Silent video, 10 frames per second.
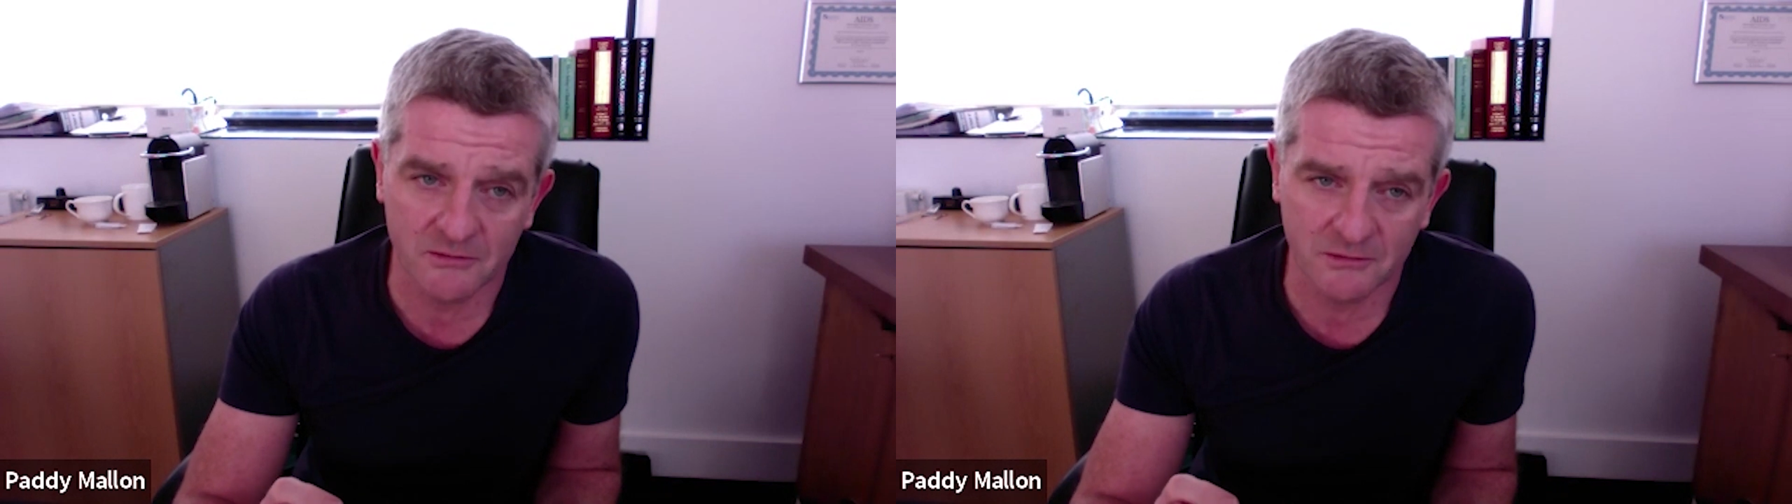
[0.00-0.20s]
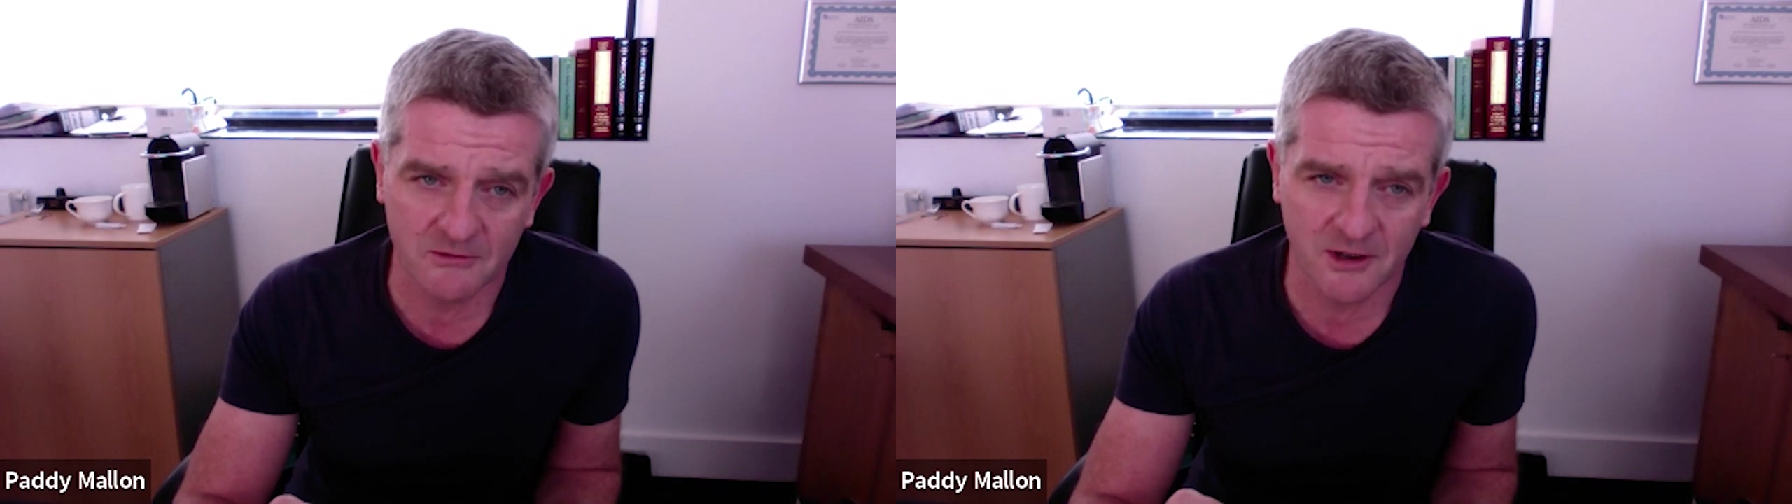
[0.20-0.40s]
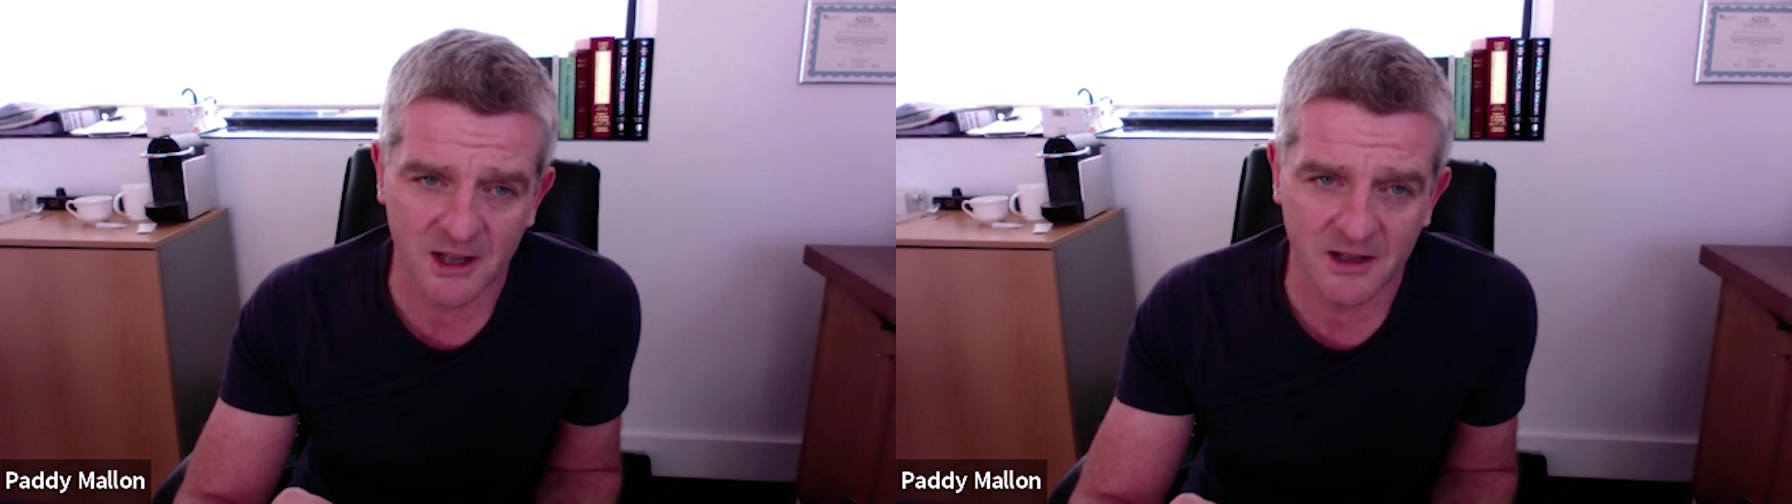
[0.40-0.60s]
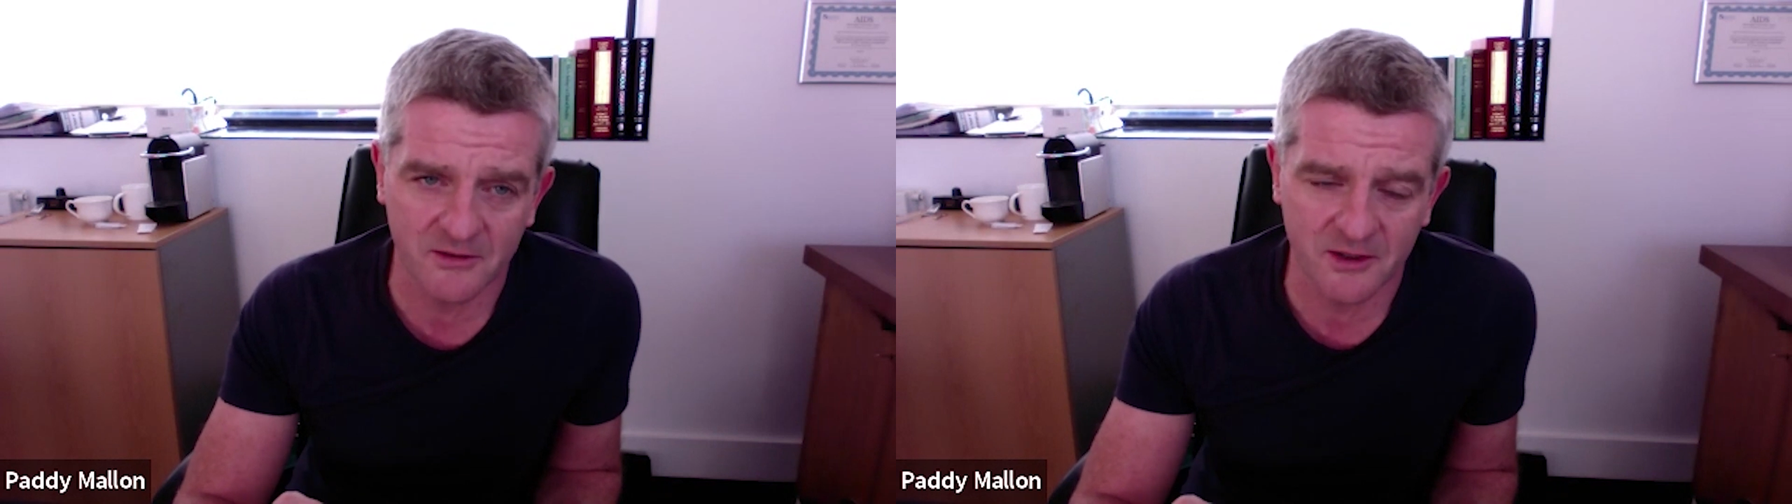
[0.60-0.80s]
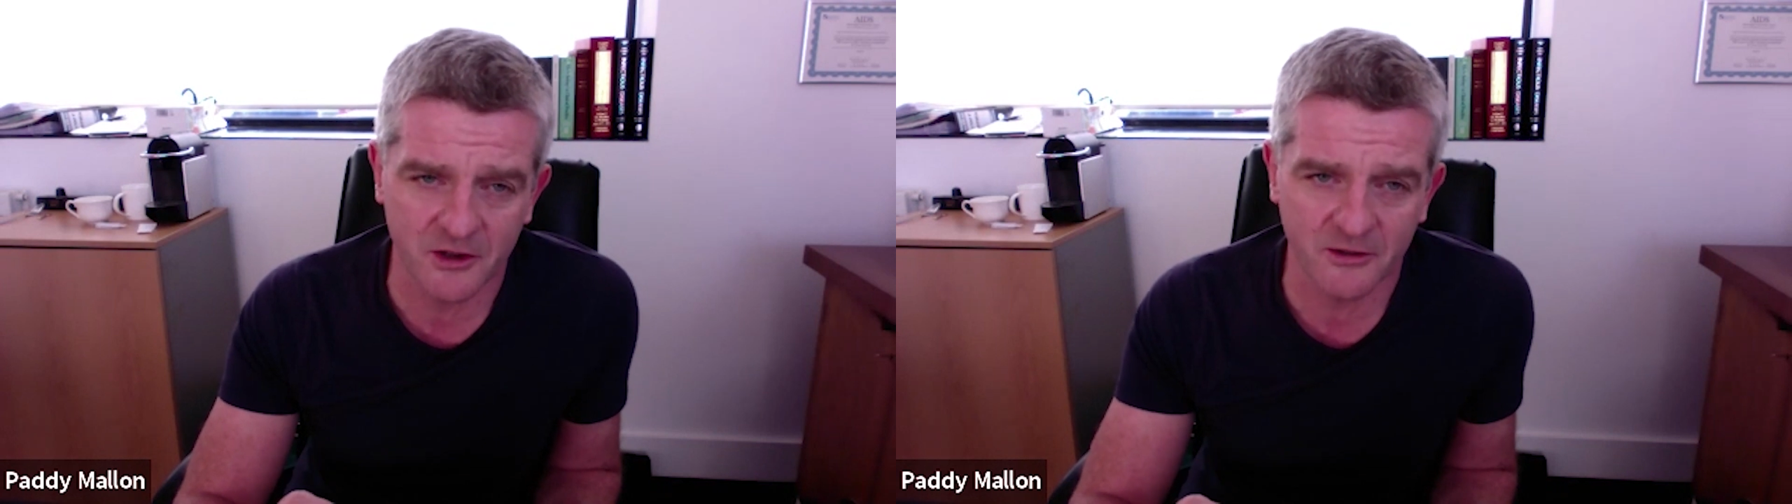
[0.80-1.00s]

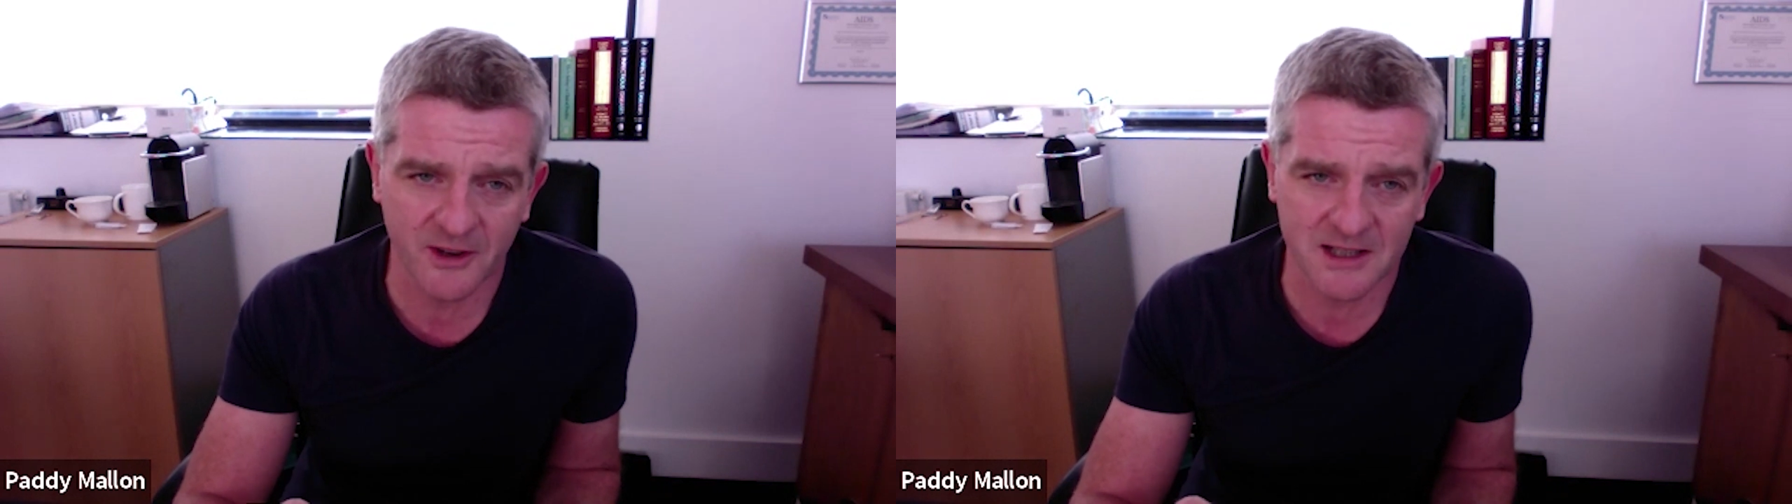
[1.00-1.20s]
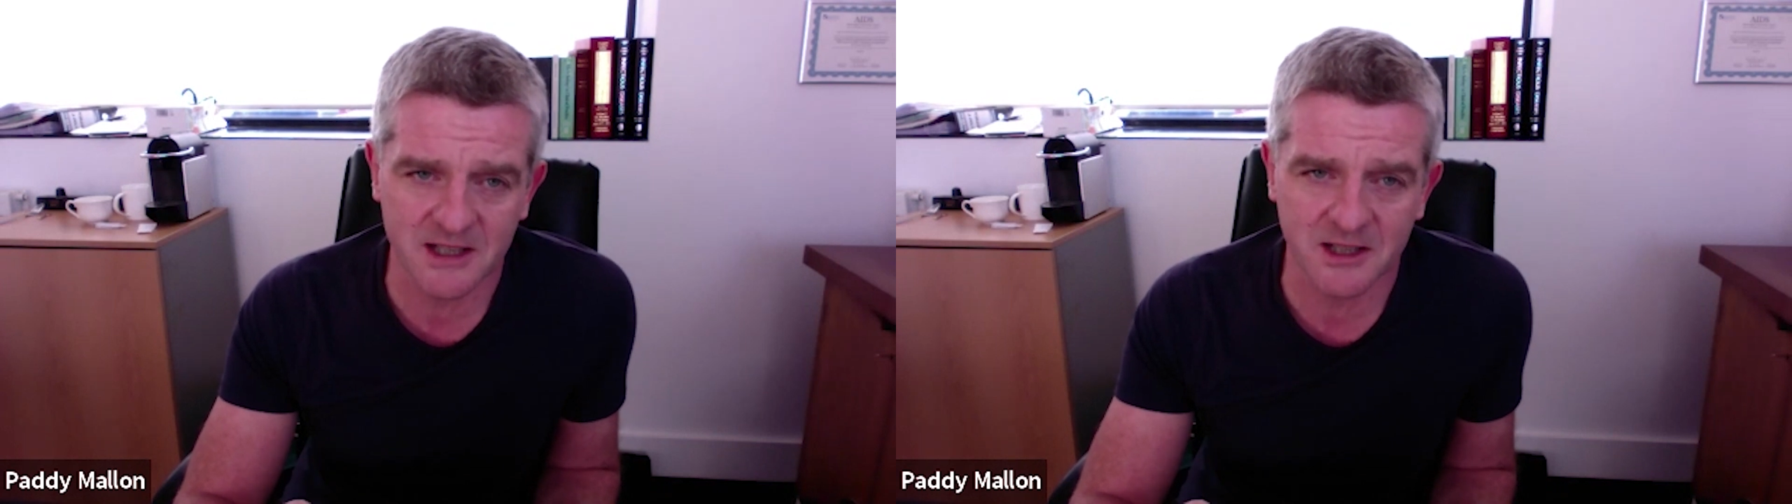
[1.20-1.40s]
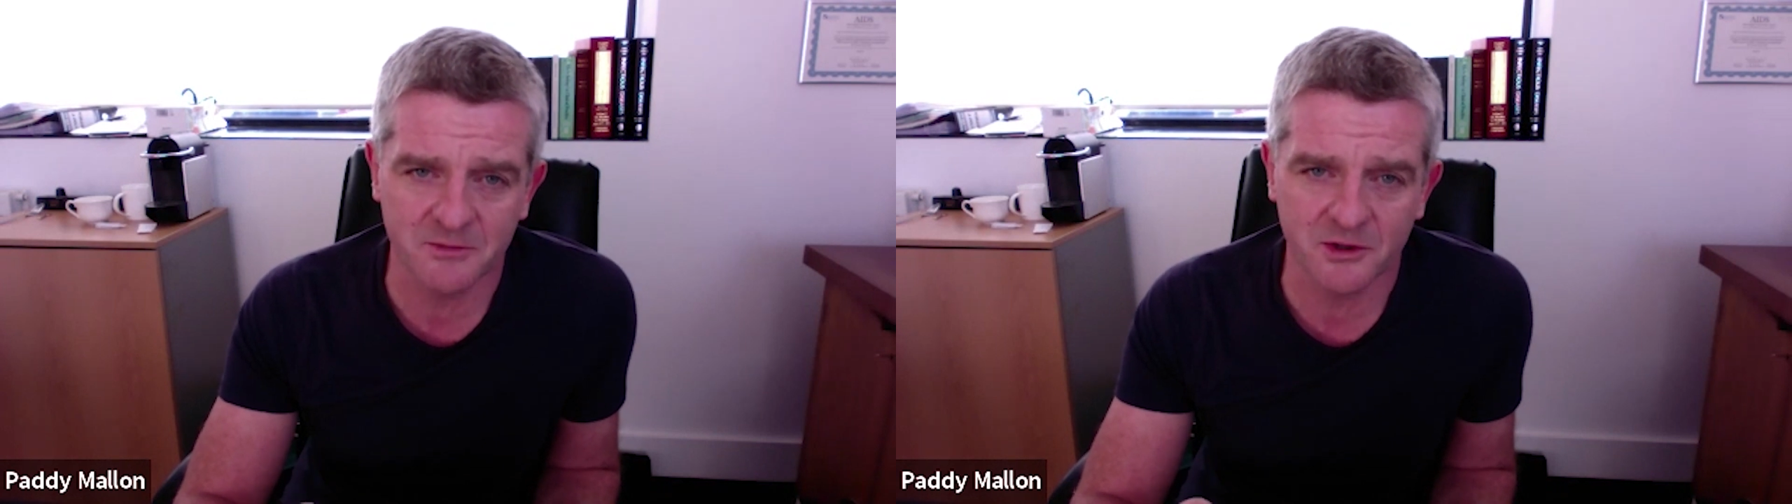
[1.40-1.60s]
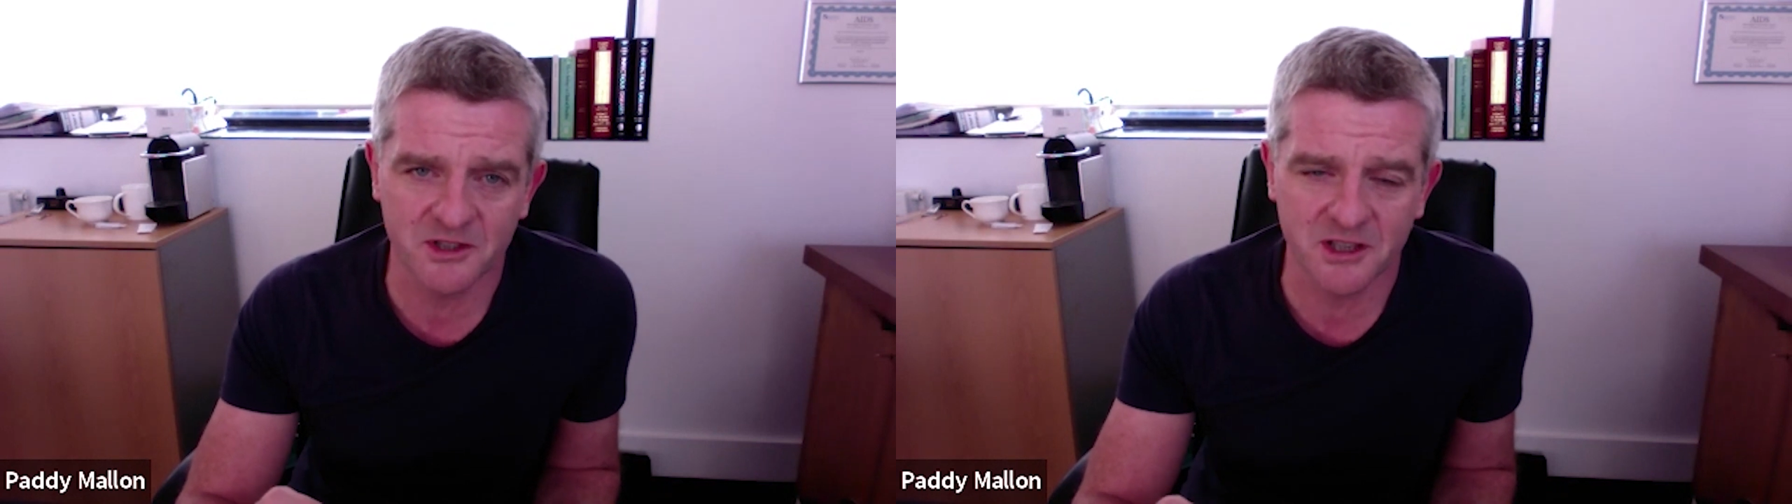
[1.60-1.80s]
relatively new vaccine approach.